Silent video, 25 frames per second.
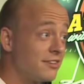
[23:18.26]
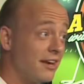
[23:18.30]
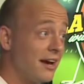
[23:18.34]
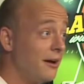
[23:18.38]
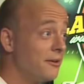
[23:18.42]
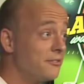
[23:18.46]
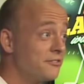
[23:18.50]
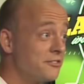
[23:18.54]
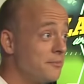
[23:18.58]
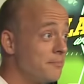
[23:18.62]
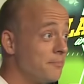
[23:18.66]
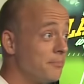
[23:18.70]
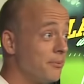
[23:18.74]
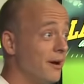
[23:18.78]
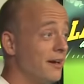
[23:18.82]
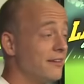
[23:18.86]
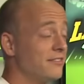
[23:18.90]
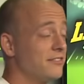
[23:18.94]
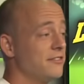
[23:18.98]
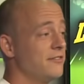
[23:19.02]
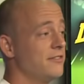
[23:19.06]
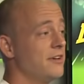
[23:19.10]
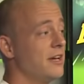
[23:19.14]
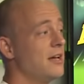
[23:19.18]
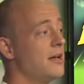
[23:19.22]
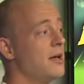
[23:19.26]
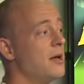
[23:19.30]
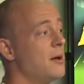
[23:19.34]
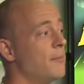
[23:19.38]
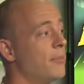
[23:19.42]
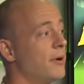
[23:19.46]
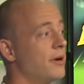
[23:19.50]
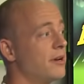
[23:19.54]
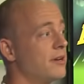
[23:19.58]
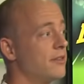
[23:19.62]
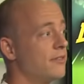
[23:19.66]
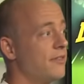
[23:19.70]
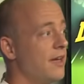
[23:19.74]
sounds impressive,
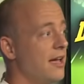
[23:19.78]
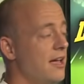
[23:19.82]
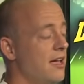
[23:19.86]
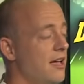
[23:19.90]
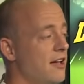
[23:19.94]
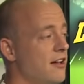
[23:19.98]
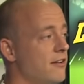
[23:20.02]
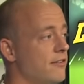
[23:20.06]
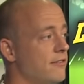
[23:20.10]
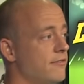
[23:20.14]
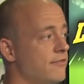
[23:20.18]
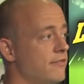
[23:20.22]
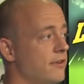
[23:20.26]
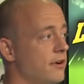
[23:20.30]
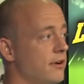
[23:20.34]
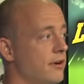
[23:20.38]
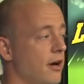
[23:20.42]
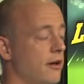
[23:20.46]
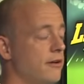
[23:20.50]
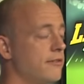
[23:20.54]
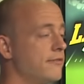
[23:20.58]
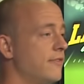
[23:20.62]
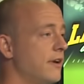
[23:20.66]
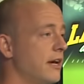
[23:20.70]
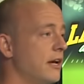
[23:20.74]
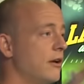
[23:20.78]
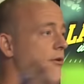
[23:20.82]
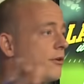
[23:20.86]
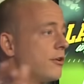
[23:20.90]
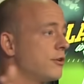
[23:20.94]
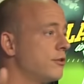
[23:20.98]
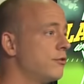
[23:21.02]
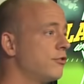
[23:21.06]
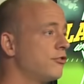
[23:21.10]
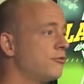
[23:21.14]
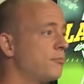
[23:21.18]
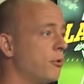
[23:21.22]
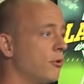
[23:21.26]
but they have unveiled a
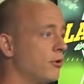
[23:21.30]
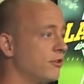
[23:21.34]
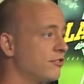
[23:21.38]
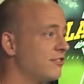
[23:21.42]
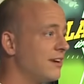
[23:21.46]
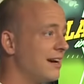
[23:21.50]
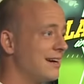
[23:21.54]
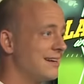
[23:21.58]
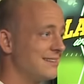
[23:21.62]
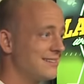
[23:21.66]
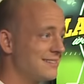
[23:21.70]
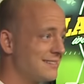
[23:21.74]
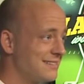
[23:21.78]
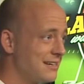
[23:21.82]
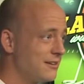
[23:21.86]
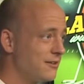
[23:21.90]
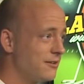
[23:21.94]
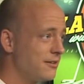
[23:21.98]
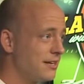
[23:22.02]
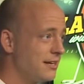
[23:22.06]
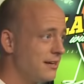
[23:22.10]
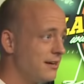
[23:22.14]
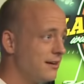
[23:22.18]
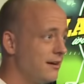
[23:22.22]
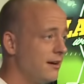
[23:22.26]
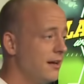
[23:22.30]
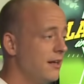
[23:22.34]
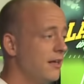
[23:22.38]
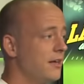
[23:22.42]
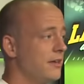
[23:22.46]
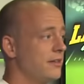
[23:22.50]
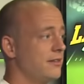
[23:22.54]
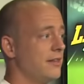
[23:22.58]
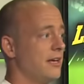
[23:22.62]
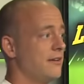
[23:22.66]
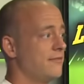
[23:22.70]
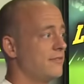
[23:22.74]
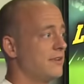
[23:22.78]
new sports science center there.
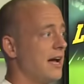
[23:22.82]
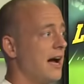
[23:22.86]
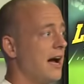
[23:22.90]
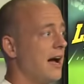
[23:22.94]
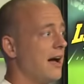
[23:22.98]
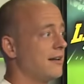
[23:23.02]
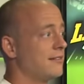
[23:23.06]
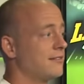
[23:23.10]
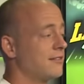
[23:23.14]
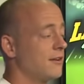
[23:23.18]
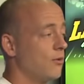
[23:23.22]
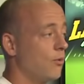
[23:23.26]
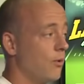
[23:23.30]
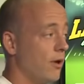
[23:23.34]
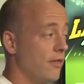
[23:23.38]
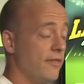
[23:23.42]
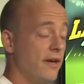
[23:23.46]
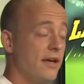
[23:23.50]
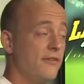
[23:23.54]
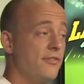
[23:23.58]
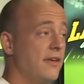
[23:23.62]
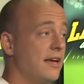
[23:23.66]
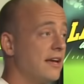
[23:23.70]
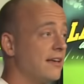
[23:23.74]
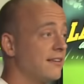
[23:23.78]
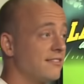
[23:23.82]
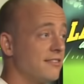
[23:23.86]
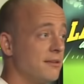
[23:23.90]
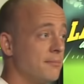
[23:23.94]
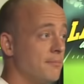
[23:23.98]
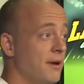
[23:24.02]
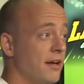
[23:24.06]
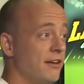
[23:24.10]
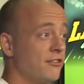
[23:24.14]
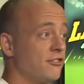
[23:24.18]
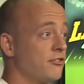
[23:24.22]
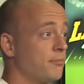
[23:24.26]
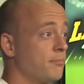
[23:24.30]
They've got what they think is the
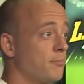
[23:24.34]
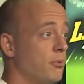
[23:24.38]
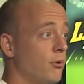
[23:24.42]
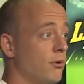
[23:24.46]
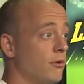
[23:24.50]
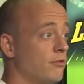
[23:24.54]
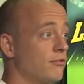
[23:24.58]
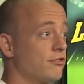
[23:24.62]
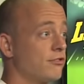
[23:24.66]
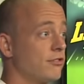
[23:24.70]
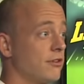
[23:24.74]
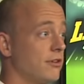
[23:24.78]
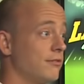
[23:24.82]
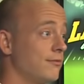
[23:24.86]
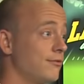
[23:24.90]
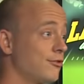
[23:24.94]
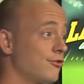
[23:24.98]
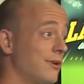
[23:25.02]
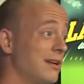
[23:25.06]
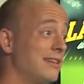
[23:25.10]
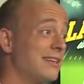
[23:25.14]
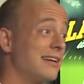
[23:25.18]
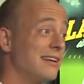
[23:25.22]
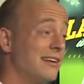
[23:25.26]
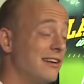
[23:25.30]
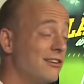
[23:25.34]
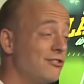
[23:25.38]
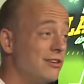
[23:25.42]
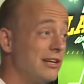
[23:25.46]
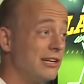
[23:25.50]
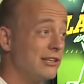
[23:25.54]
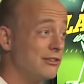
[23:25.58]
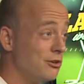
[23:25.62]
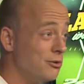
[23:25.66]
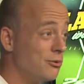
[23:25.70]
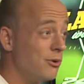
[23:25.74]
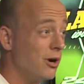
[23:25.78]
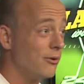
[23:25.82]
best sports and strength and conditioning
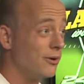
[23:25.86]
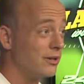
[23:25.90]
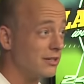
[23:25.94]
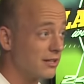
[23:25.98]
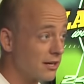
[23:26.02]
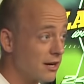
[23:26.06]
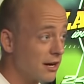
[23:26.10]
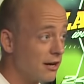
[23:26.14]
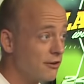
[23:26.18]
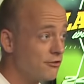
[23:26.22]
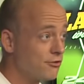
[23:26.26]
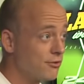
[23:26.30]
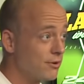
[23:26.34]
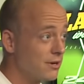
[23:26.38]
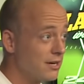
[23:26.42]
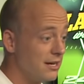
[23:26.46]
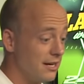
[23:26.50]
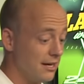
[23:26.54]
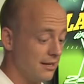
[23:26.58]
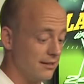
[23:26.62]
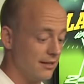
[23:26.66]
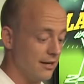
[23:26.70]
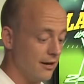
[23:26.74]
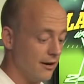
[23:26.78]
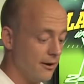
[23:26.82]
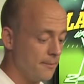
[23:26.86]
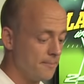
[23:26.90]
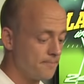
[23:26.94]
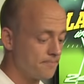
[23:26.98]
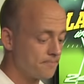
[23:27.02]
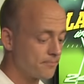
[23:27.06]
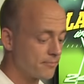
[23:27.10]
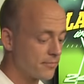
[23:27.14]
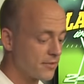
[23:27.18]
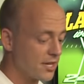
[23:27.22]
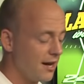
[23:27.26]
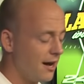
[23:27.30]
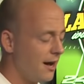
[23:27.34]
duo in the country in there.
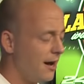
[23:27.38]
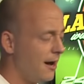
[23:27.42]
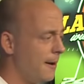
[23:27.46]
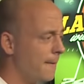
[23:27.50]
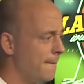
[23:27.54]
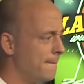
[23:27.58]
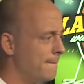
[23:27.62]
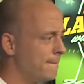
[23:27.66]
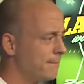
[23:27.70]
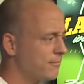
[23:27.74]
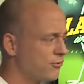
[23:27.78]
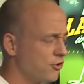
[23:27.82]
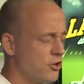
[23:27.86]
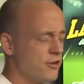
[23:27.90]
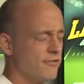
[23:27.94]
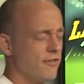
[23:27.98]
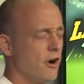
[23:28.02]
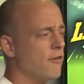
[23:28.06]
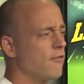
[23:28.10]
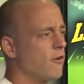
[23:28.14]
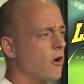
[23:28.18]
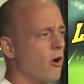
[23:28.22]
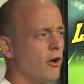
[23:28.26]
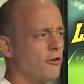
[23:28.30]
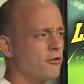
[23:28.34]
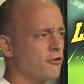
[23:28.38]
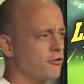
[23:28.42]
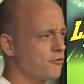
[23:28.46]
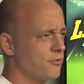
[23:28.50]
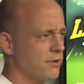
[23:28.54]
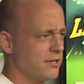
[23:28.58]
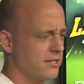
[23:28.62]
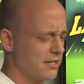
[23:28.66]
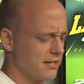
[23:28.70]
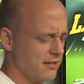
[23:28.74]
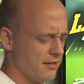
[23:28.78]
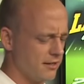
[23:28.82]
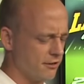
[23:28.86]
Um, so you've overhauled your
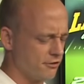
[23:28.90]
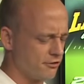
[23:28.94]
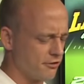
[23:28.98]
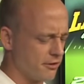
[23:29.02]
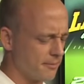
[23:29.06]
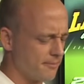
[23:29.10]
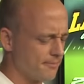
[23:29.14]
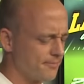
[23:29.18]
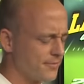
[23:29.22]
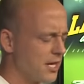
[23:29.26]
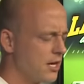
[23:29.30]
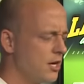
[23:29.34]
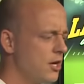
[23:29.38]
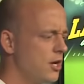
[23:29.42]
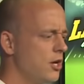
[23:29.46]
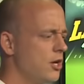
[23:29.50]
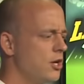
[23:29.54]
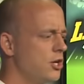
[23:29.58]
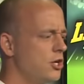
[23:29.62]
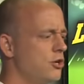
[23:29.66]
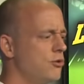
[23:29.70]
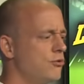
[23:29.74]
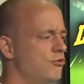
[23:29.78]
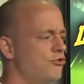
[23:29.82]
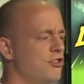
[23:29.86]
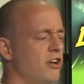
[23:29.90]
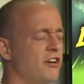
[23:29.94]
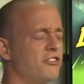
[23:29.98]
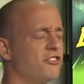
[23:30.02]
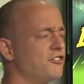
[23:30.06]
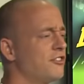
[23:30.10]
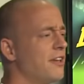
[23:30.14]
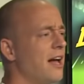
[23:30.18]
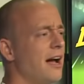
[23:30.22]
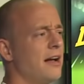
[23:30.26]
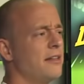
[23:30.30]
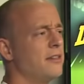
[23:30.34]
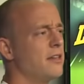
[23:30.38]
strength and conditioning. You just
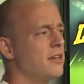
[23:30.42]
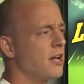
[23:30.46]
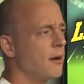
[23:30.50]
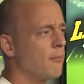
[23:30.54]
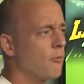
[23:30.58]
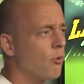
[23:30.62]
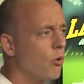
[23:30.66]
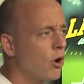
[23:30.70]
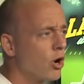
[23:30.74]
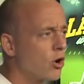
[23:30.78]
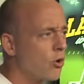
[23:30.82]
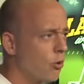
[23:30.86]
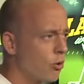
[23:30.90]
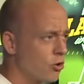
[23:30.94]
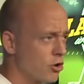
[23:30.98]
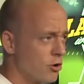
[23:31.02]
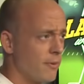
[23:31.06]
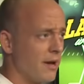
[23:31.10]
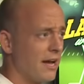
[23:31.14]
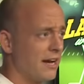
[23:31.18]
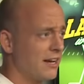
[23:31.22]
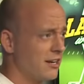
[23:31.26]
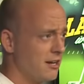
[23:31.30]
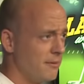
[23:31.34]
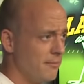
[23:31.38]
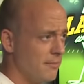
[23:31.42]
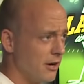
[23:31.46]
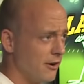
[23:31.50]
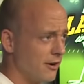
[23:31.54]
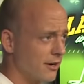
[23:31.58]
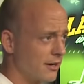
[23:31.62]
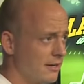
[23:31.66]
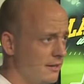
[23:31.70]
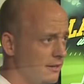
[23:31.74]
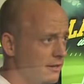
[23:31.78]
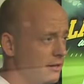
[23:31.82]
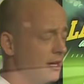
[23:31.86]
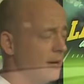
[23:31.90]
signed the number one quarterback in
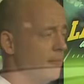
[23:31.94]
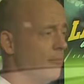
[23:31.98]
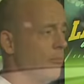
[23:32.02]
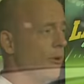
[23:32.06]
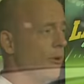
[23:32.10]
America in